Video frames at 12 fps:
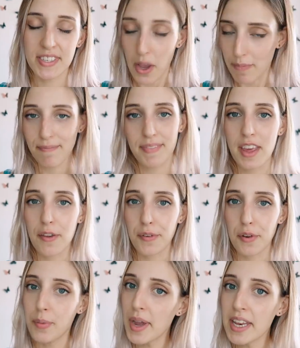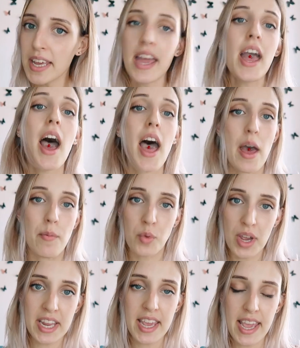So, if you're ready,
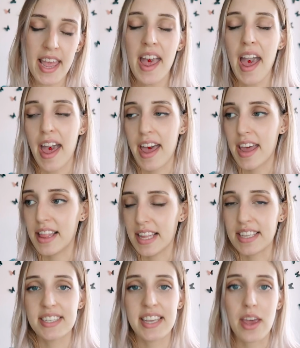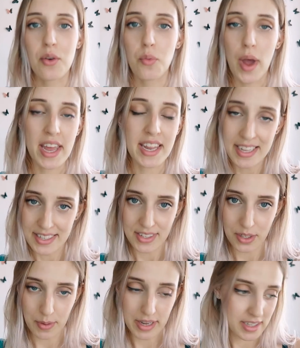I'm ready, and let's get right
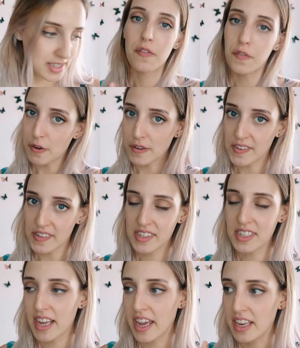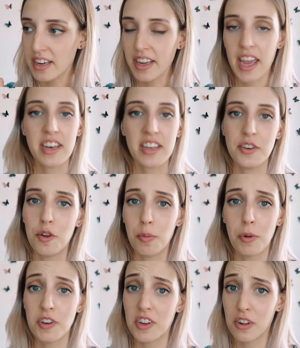into it. First, and again, in
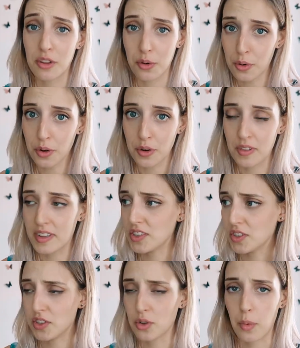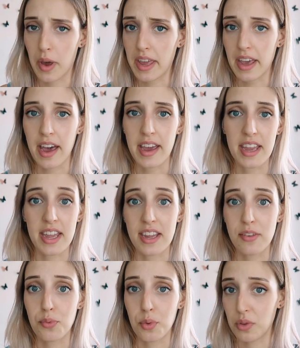no particular order, this is just the way
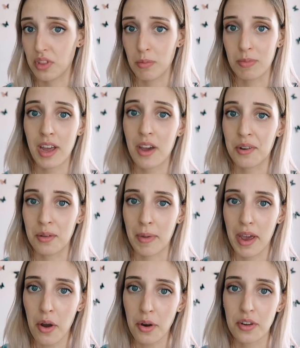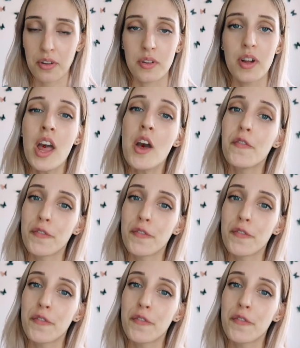I wrote them down on my article.